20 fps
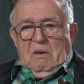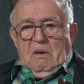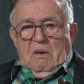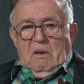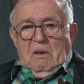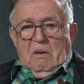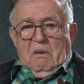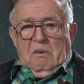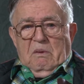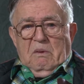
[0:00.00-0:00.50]

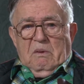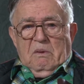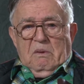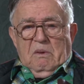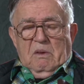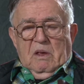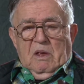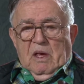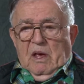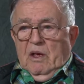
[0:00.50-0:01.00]

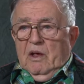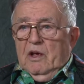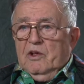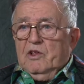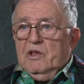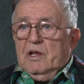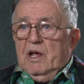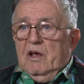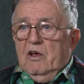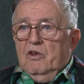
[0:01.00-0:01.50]
in
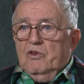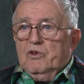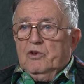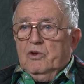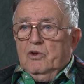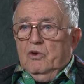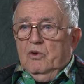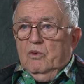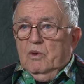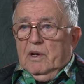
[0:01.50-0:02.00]

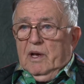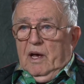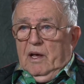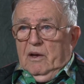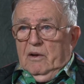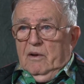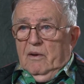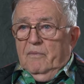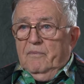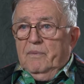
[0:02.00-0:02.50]
1982 we
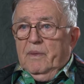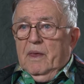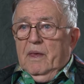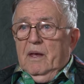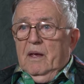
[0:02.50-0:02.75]
got up